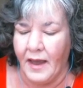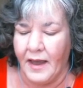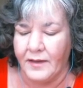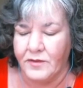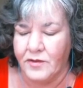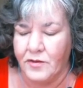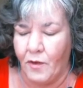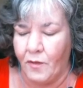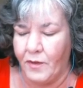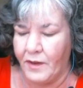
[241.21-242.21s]
And
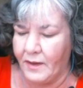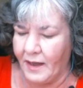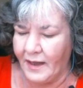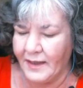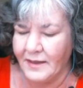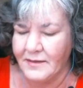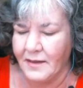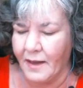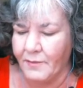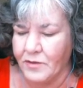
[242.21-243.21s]
so I guess
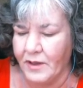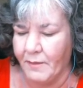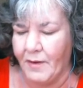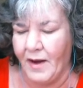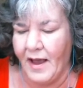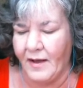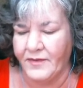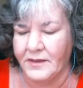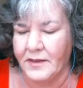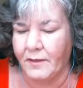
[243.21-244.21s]
I'm using about half
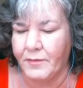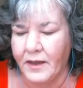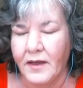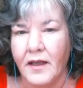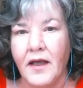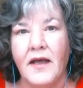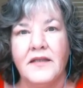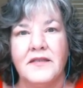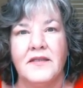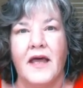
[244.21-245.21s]
the template
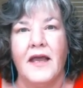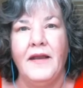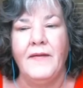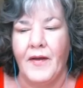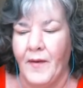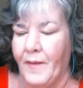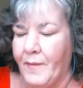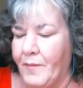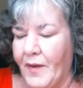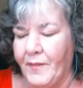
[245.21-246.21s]
tonight,
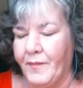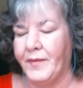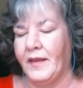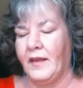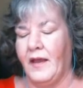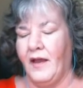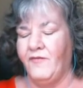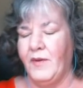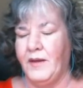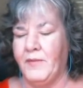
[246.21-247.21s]
but I've made